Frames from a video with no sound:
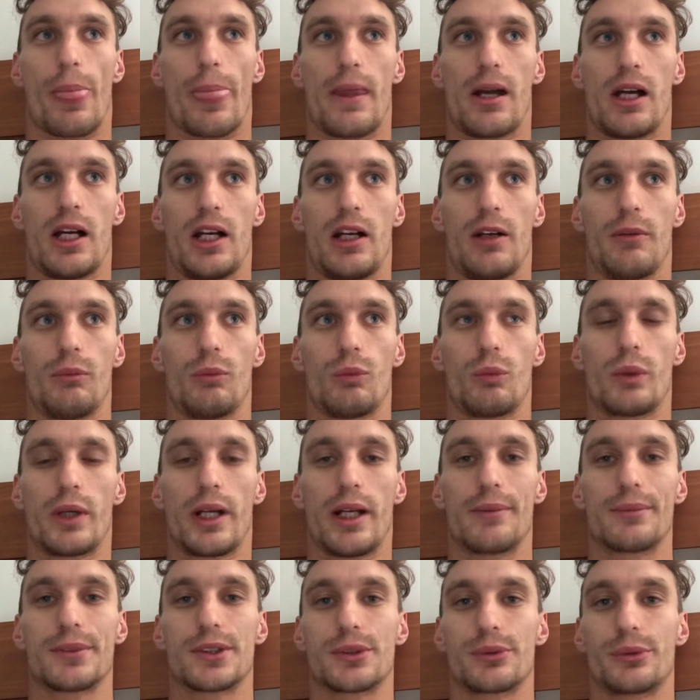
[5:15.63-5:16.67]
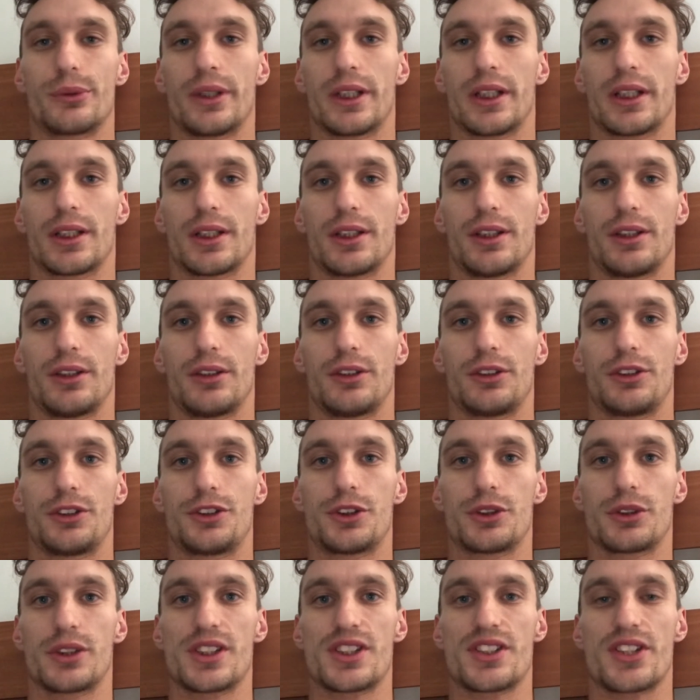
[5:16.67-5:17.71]
Went up to Rick and
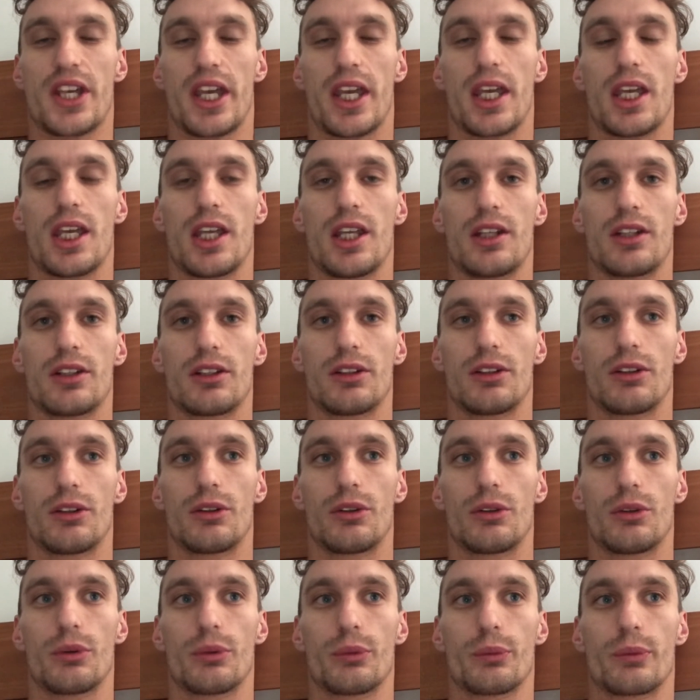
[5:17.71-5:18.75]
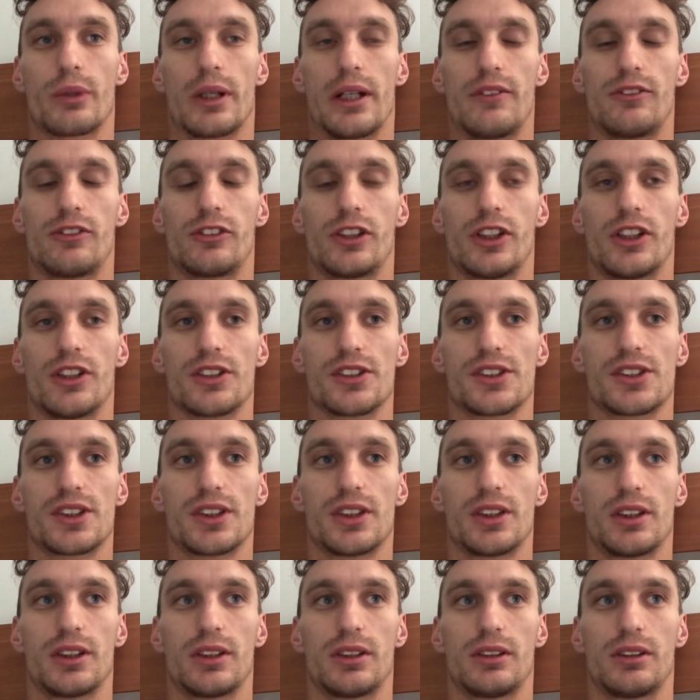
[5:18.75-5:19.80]
shook his hand and whatever else,
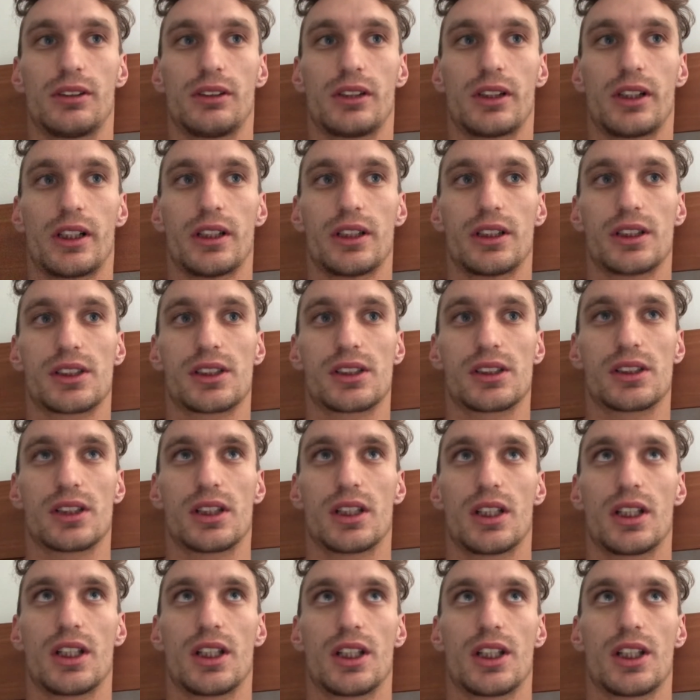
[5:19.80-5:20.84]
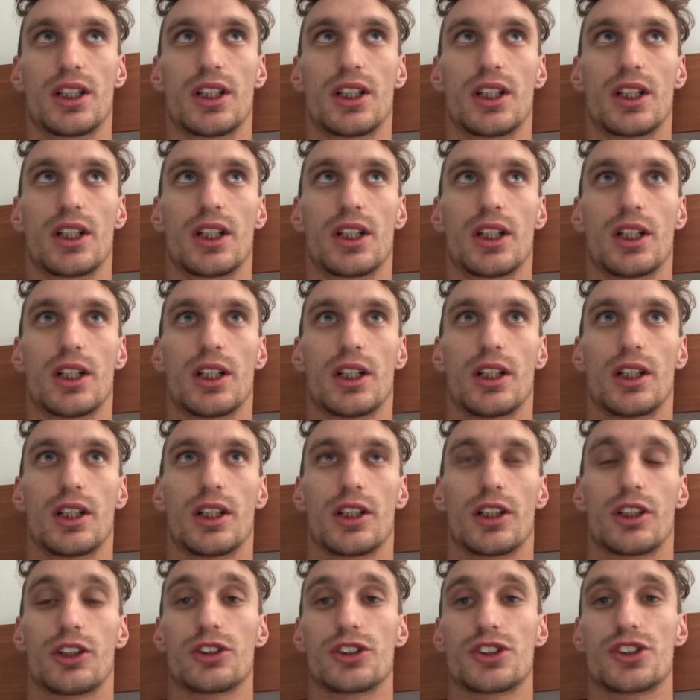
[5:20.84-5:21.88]
and it's
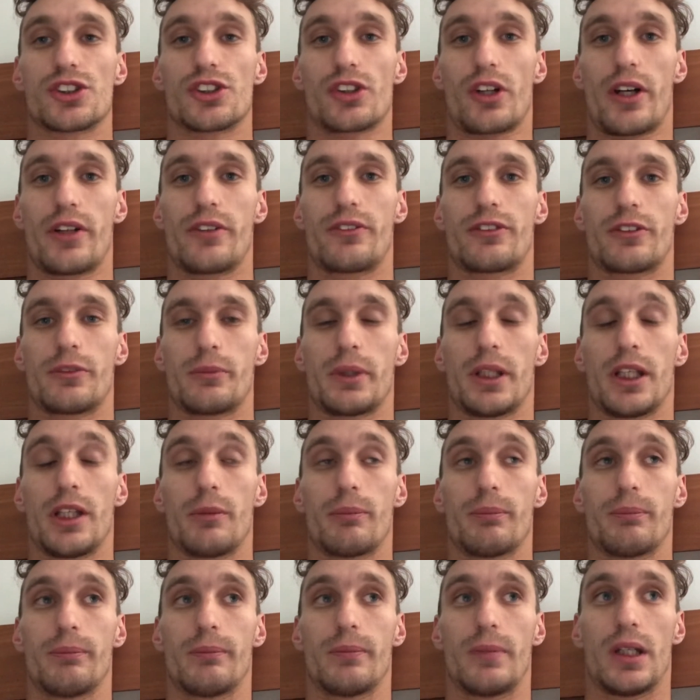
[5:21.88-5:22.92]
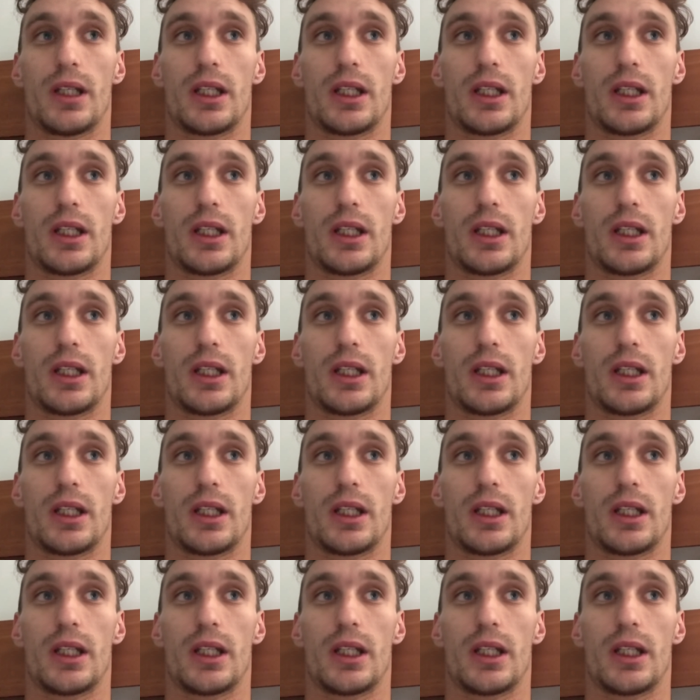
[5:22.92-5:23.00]
a good sign from him.